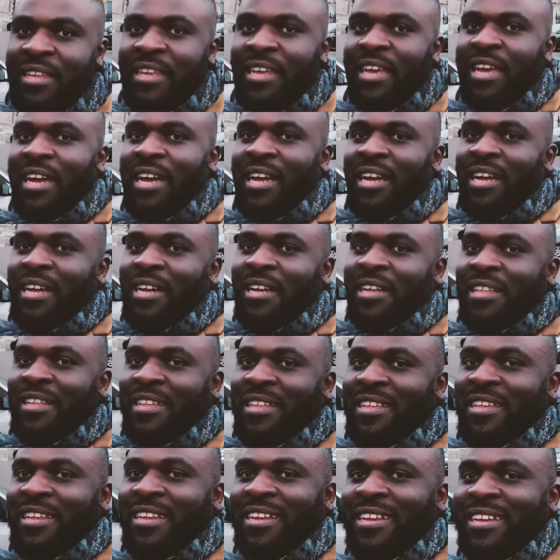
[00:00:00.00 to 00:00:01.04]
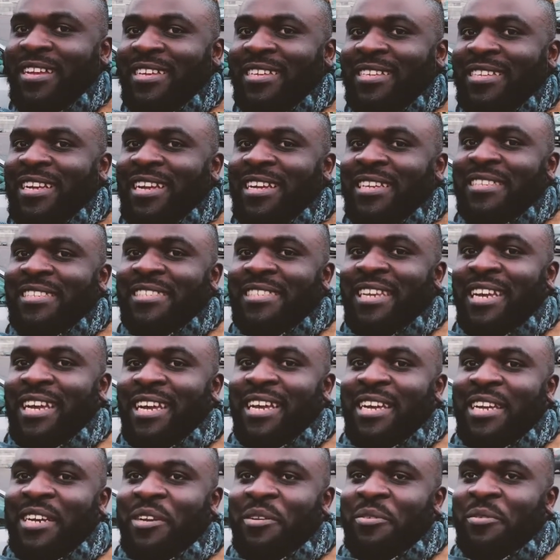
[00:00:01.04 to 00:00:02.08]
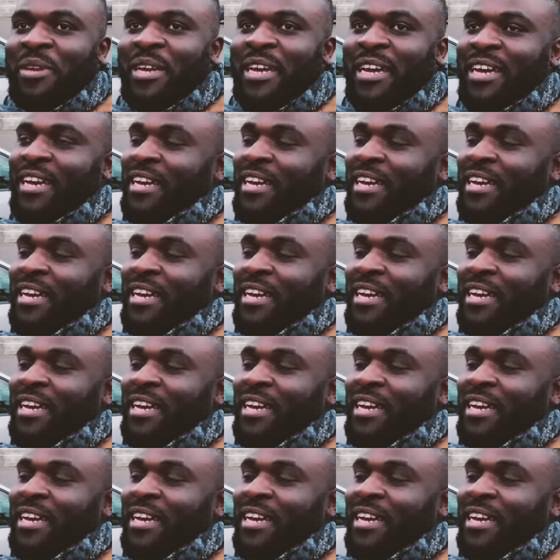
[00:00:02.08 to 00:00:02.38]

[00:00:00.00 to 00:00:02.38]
as I said we are